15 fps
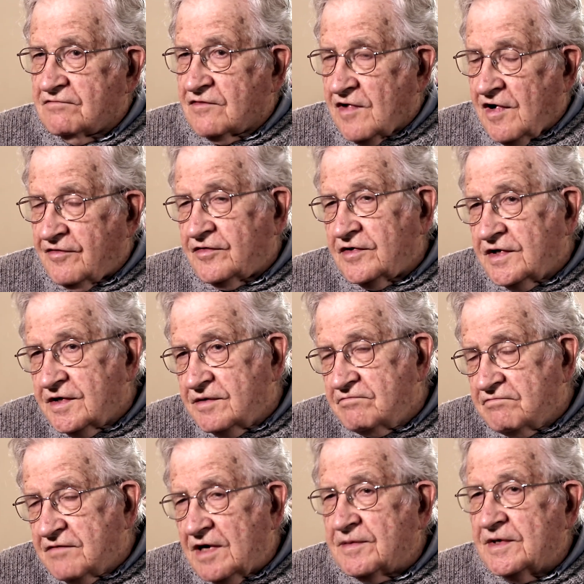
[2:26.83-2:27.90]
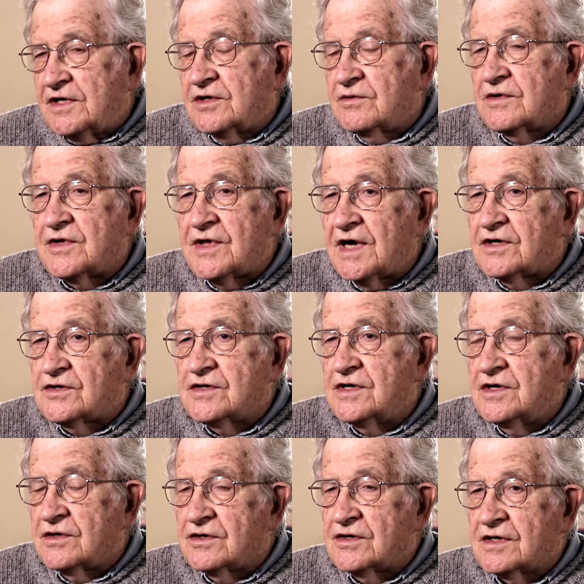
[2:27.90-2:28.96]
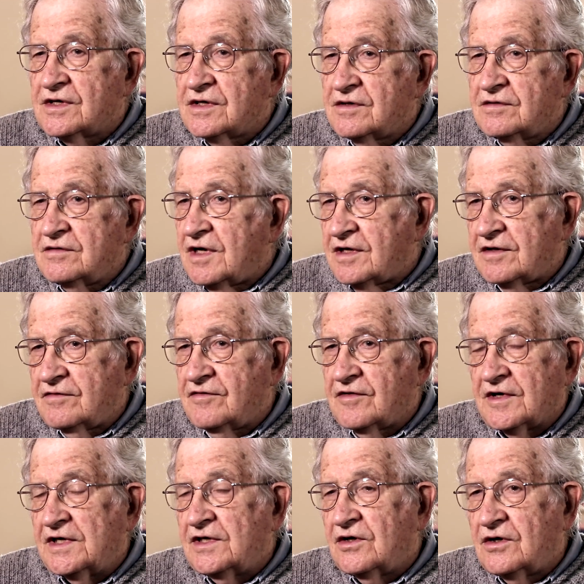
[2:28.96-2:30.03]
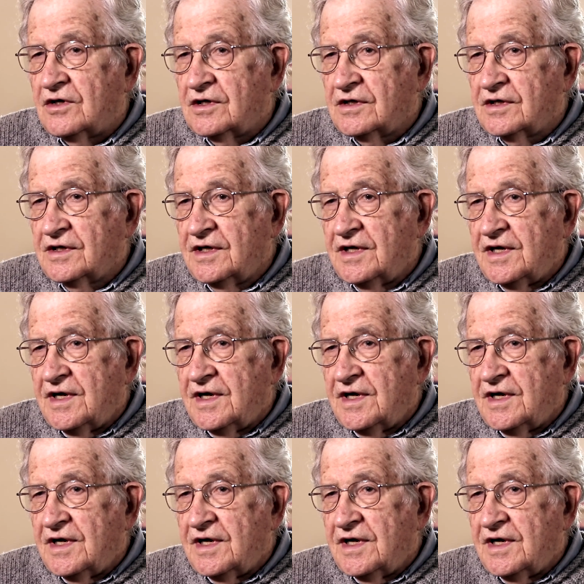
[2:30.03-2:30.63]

roughly maybe 100,000 years ago, not very long,